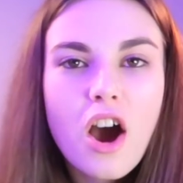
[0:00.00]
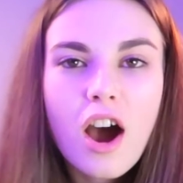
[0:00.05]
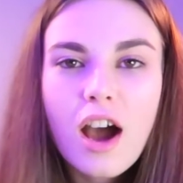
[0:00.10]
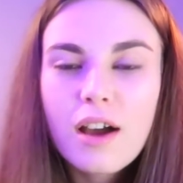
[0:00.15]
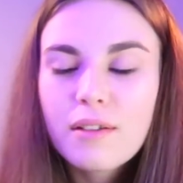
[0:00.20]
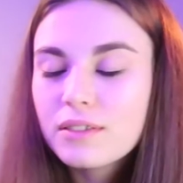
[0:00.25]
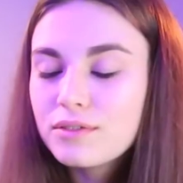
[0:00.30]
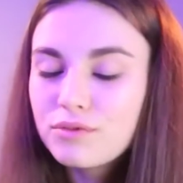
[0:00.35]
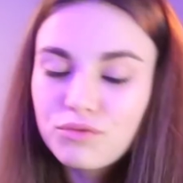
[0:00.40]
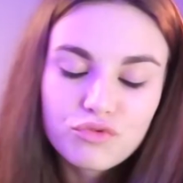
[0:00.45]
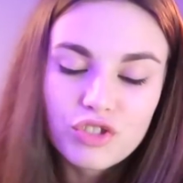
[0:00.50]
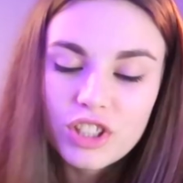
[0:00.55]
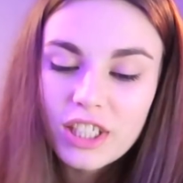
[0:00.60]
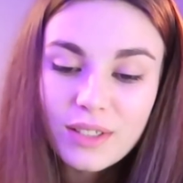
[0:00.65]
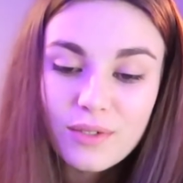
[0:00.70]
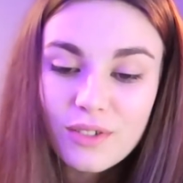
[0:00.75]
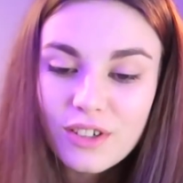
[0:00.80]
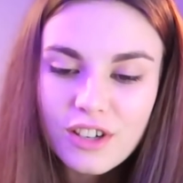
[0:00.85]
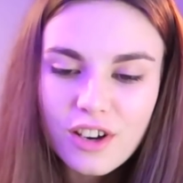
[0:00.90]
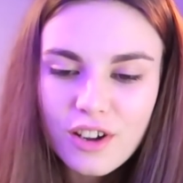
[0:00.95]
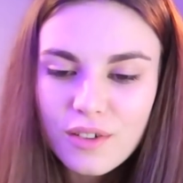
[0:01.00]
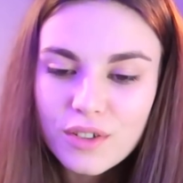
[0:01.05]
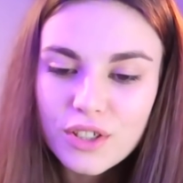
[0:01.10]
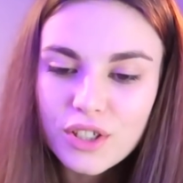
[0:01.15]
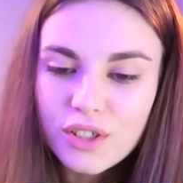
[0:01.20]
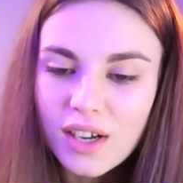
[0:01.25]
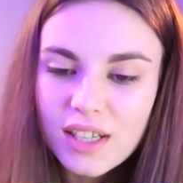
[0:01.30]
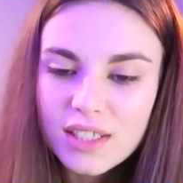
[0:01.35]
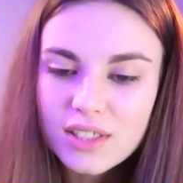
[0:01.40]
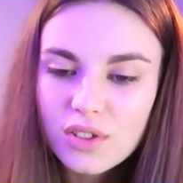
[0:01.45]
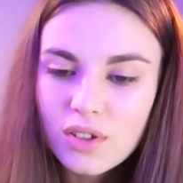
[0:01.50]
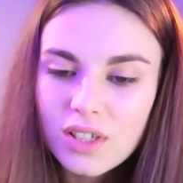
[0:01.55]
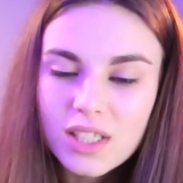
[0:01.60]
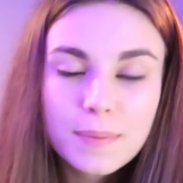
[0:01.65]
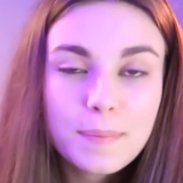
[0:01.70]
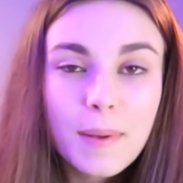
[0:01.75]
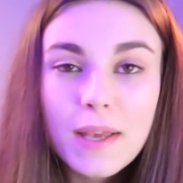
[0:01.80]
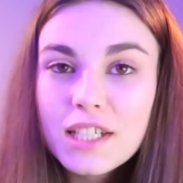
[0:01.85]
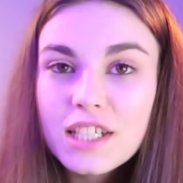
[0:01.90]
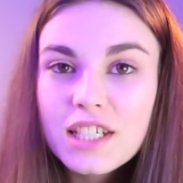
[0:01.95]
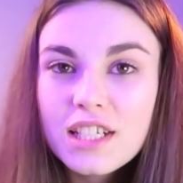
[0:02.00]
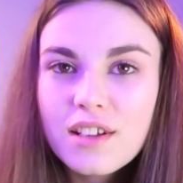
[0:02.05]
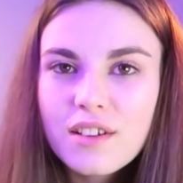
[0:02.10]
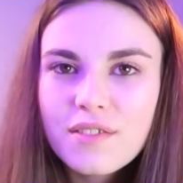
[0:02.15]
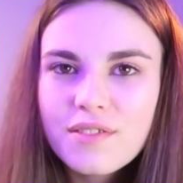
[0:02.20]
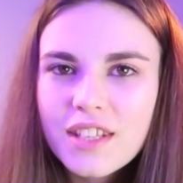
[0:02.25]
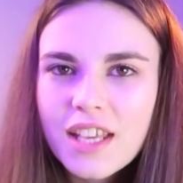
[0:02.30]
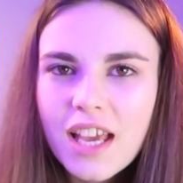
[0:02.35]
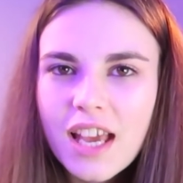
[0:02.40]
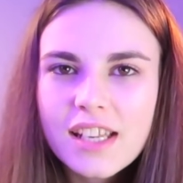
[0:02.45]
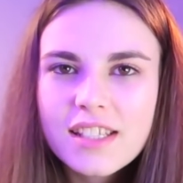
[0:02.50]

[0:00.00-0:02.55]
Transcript: I really want to know what you guys thought, especially of the